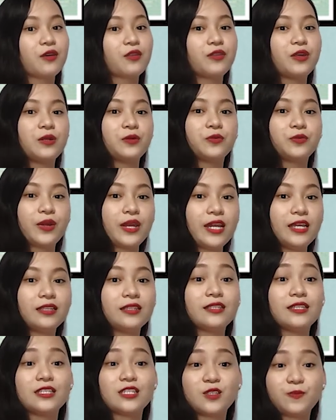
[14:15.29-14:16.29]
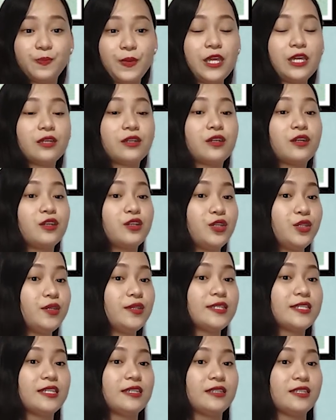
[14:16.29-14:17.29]
Then rate the speaker
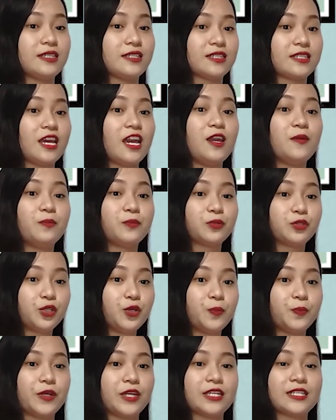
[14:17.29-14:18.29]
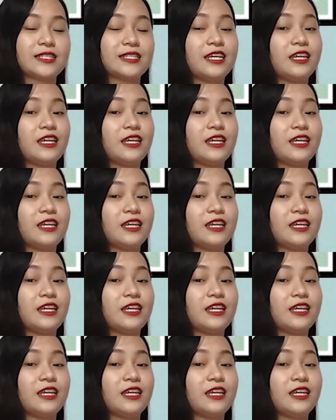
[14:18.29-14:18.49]
using the same rubrics